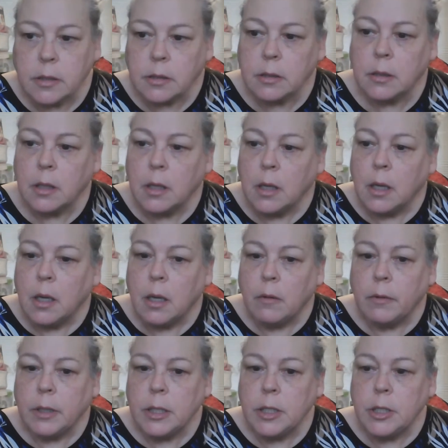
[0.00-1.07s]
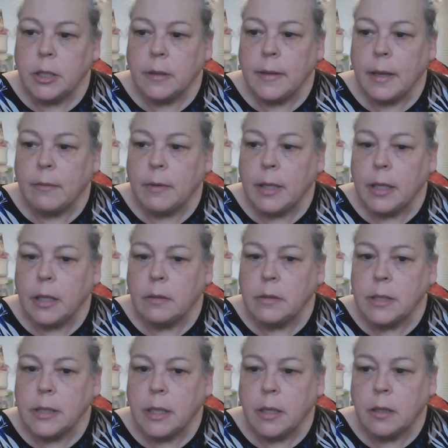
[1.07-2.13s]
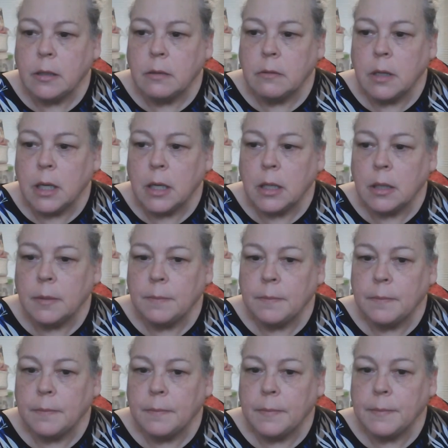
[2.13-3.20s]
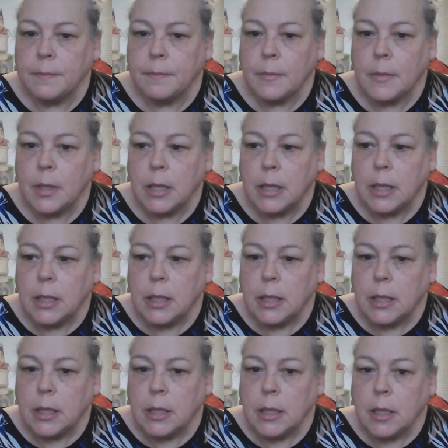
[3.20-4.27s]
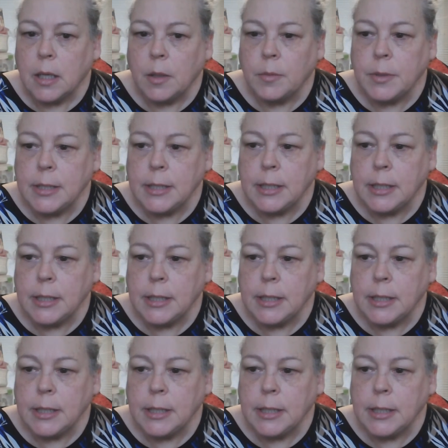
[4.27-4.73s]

I wanted to share that with you. So, um, hope to see you